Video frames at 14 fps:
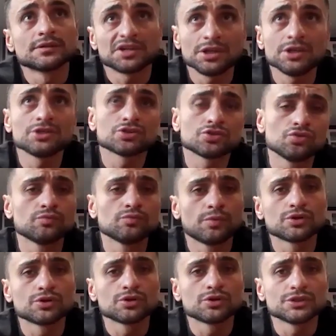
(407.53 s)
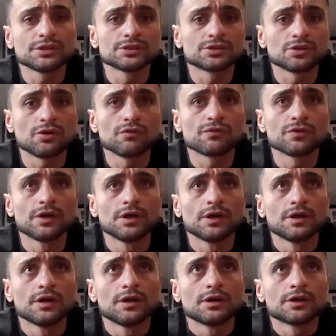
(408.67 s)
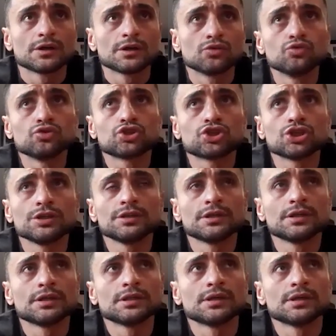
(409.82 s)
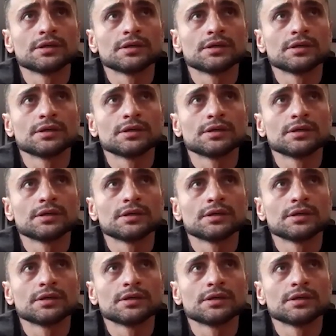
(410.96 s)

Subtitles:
He is good boxer, he's tough, good chin, and